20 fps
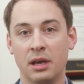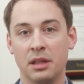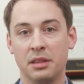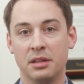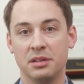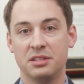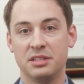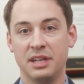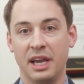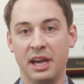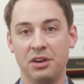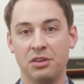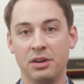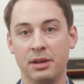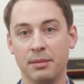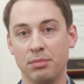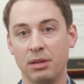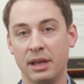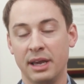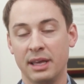The standard
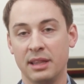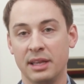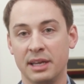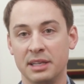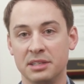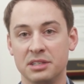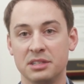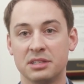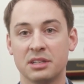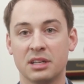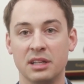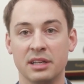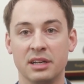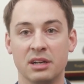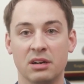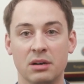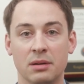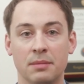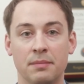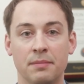implant lens is
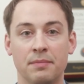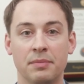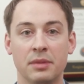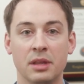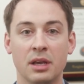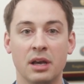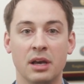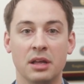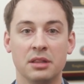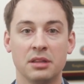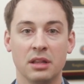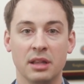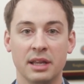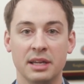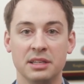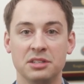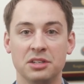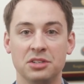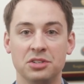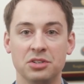clear. The
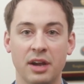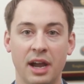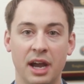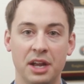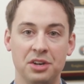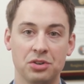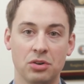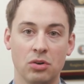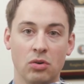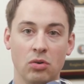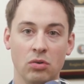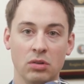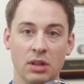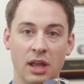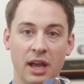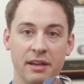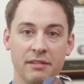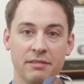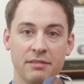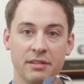lenses you had your whole
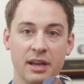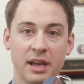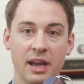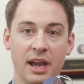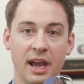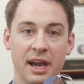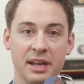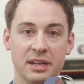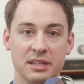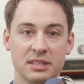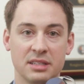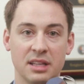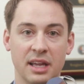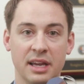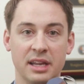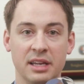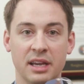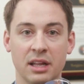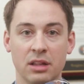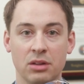life had a
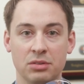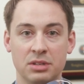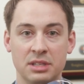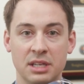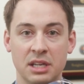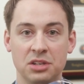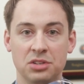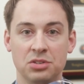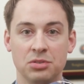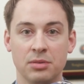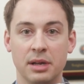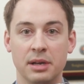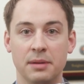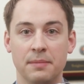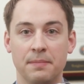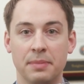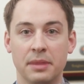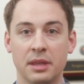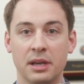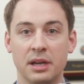slight yellow tint to it,
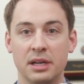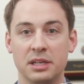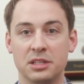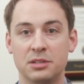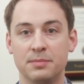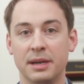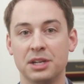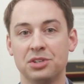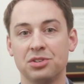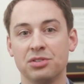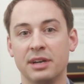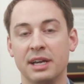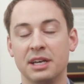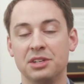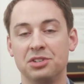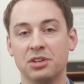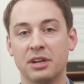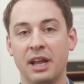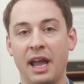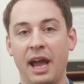especially
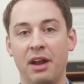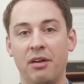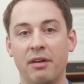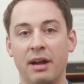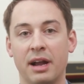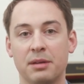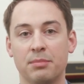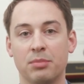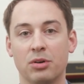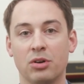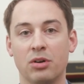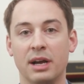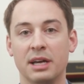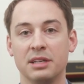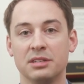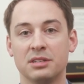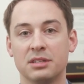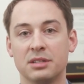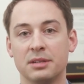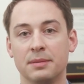as your cataract
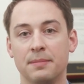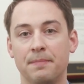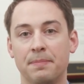progressed.